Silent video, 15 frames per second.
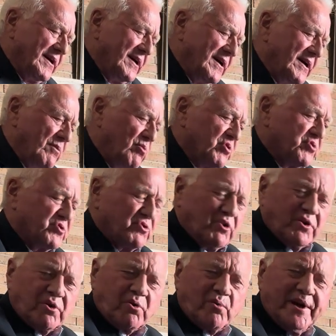I was
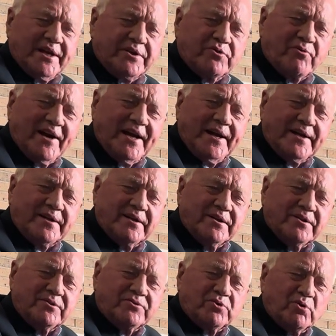taught a great trade,
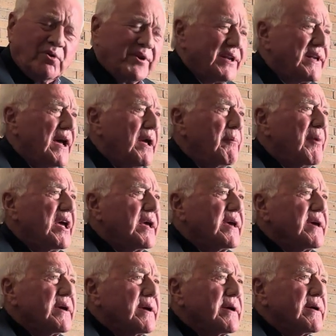tool and die
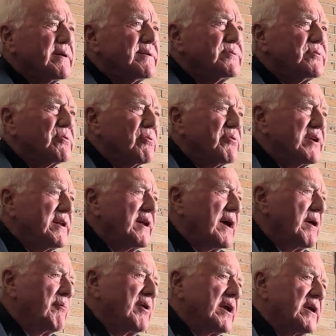making
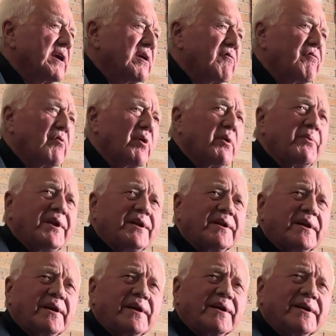for
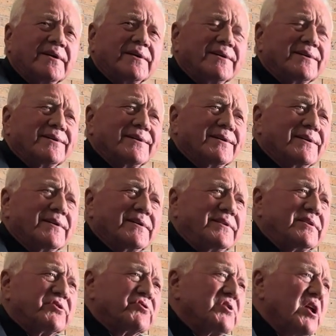everything.
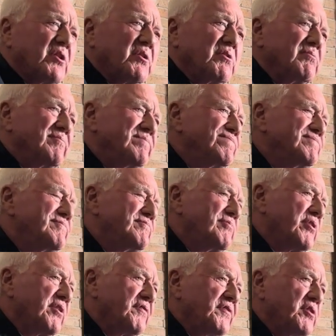There's
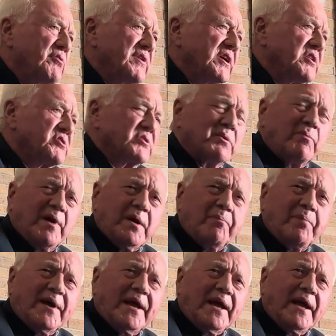very few things are made
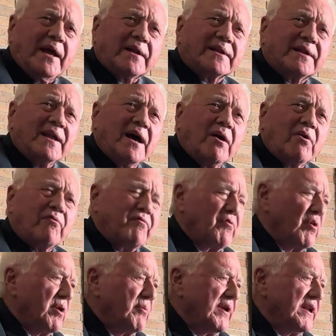by hand now
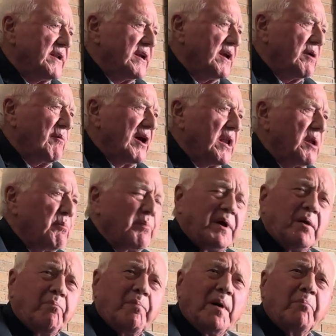for everything. Might it be
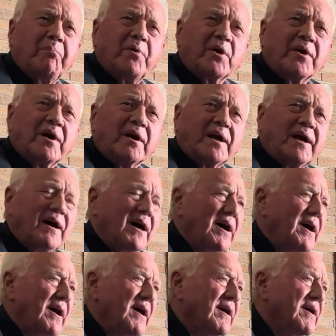a bump on a
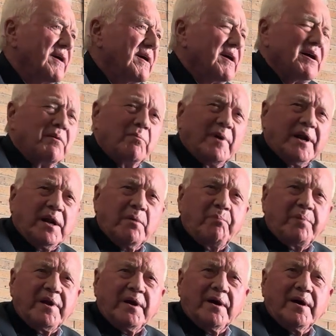car, might it
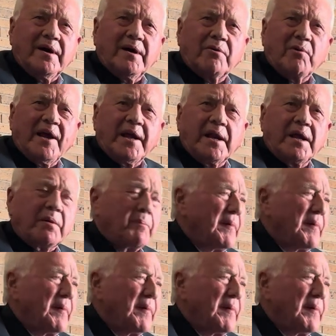be a writing